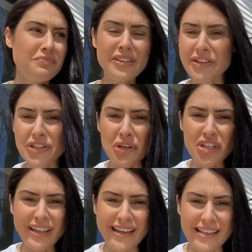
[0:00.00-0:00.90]

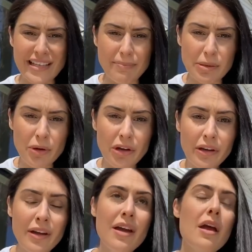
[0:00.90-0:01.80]
socially acceptable.
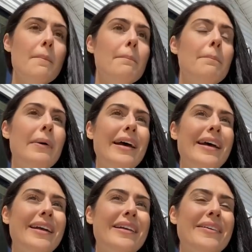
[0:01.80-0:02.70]

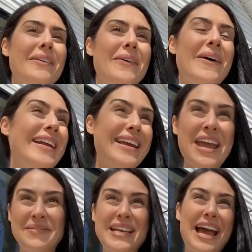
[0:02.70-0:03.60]
But what it
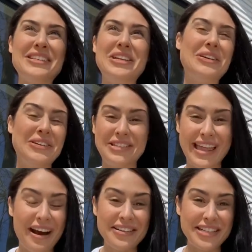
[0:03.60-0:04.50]
came down to is
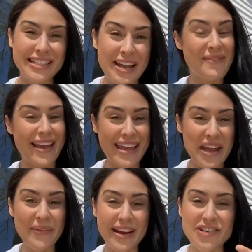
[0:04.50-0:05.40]
that was just like my
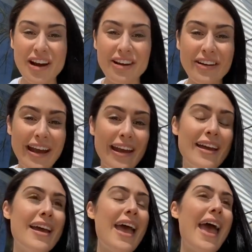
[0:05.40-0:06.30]
gateway drug, right?
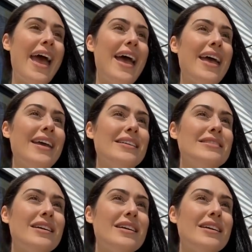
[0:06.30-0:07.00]
And